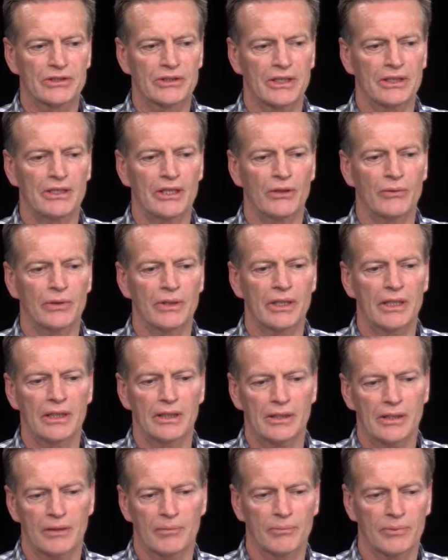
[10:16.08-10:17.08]
you know,
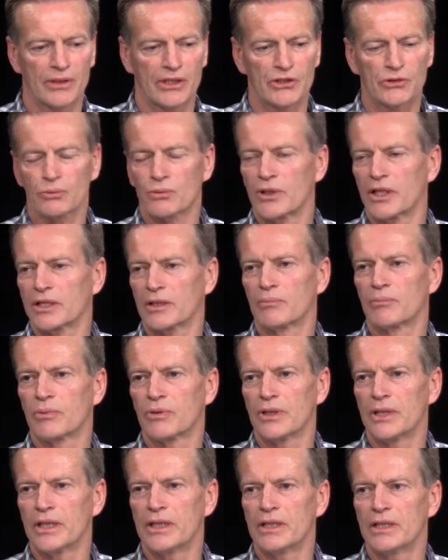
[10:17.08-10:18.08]
a place where I could
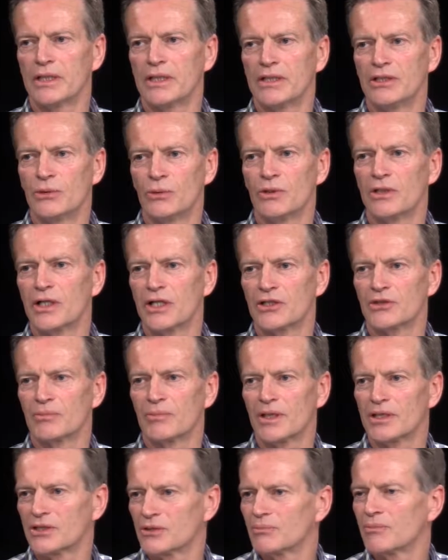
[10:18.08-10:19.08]
play and utilize
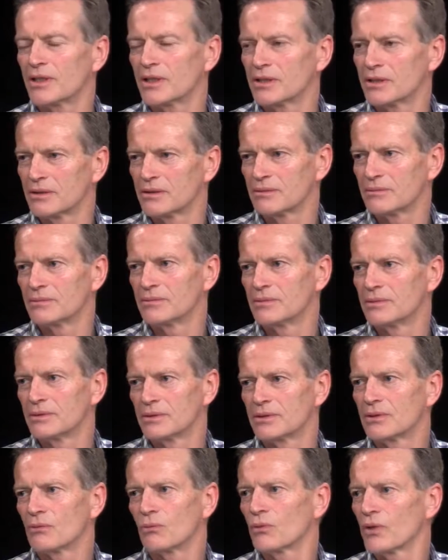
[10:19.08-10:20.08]
the
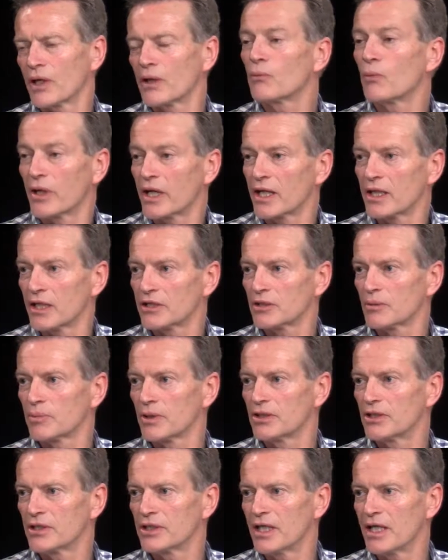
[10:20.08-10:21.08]
way I like to
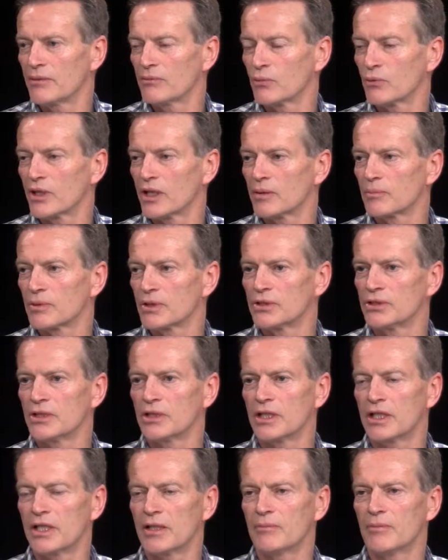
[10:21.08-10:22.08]
play the game, the way I played the
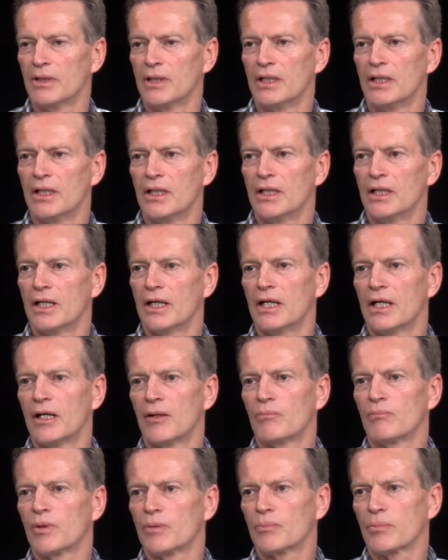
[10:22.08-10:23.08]
game.
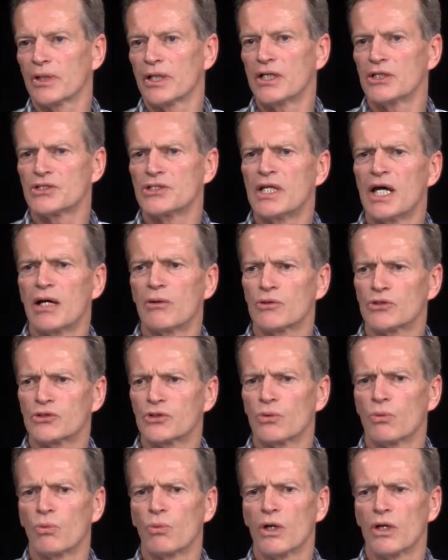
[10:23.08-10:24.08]
But players now are
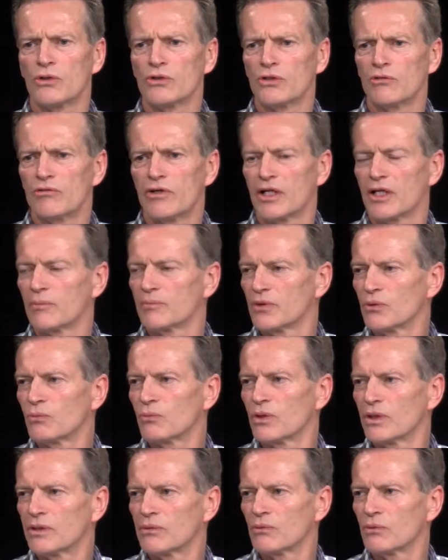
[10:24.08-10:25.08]
so well developed
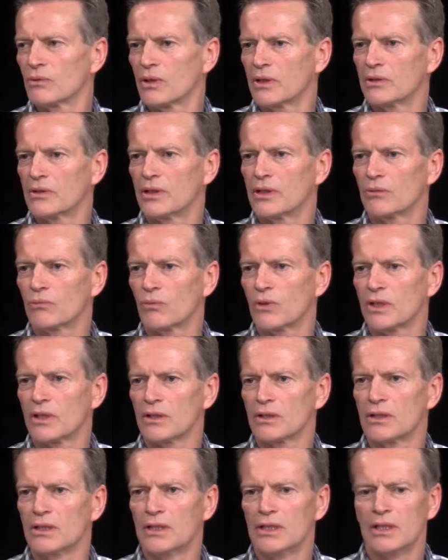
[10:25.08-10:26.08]
and
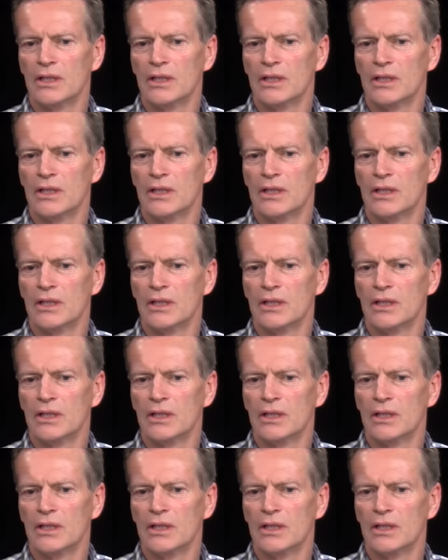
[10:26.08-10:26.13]
well